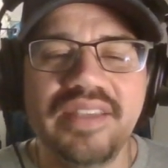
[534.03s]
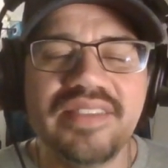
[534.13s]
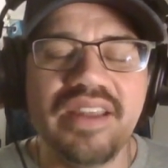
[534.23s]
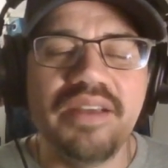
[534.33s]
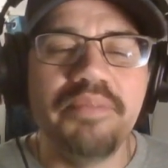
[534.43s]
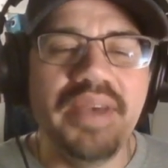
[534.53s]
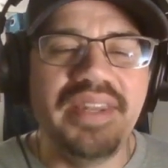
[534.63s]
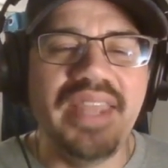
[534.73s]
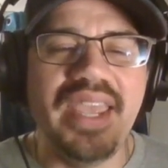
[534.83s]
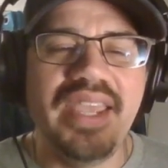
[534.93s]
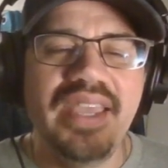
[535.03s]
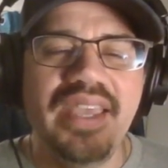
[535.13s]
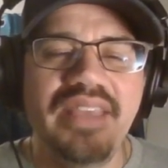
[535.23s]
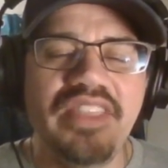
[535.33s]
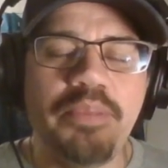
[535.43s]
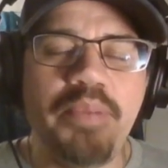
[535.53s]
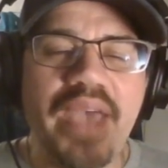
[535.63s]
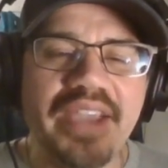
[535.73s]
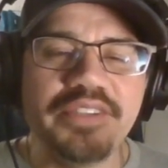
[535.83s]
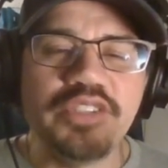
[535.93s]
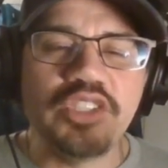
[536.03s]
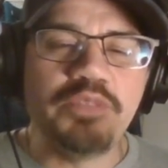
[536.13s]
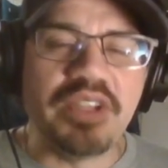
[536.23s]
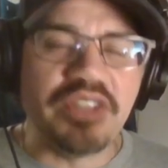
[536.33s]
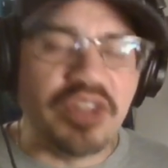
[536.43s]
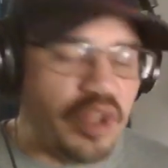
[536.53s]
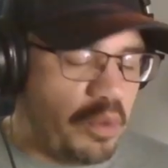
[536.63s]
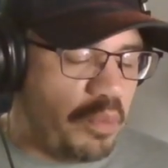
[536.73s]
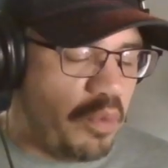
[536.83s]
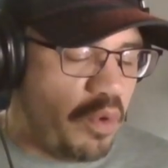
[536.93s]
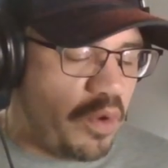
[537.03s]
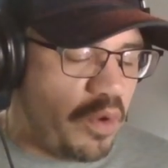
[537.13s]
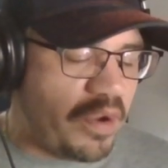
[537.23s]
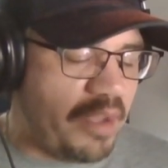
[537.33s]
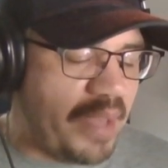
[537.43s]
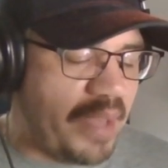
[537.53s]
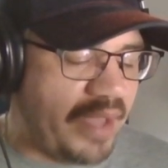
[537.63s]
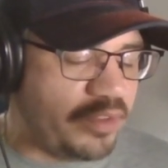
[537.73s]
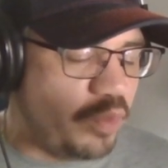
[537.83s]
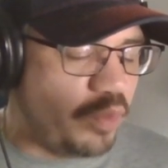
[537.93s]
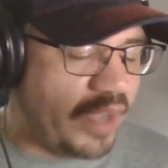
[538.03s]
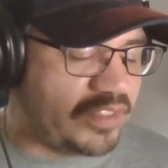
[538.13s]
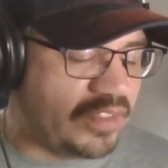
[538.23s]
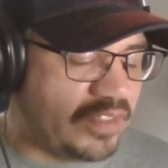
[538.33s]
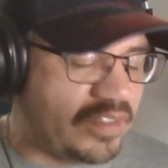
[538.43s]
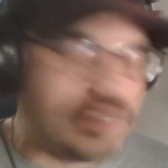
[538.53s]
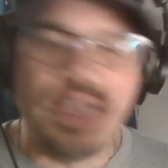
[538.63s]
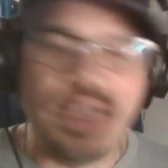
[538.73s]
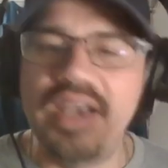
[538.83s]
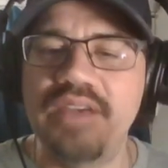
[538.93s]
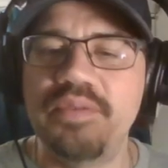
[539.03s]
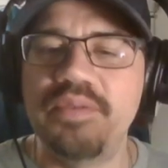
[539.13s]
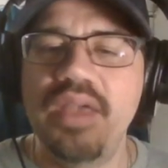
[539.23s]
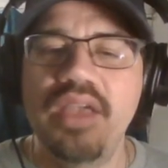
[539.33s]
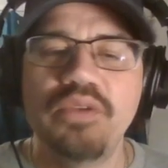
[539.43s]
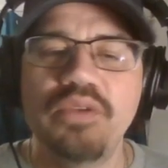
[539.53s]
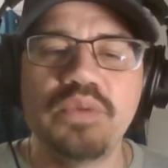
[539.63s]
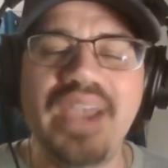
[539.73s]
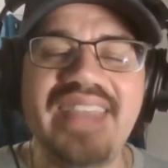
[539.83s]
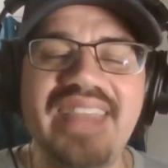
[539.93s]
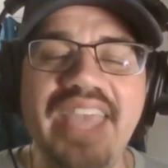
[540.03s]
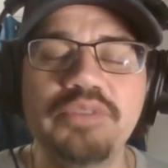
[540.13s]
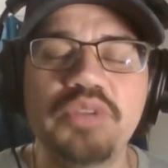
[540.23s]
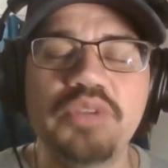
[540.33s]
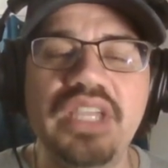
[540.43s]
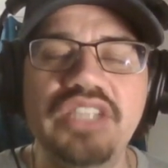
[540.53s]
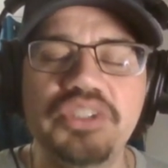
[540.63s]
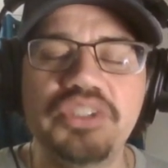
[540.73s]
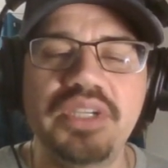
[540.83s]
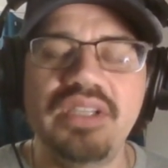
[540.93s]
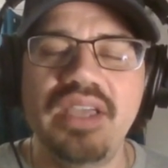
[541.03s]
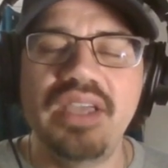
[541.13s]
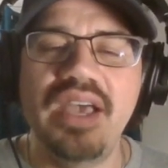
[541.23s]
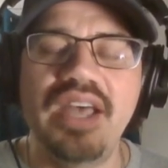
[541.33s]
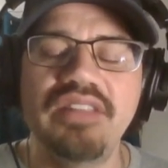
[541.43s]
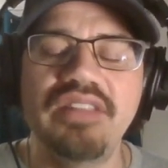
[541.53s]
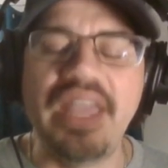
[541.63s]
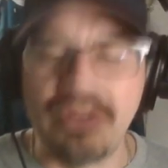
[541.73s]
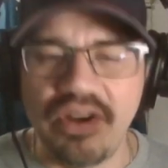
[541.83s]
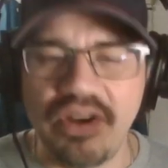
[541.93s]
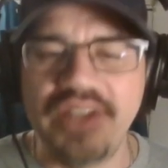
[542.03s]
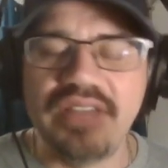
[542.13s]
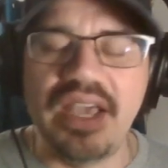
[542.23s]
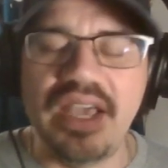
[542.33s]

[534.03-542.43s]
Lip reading: said on Monday that the Packers expect to know more about Watson's right hamstring injury later on.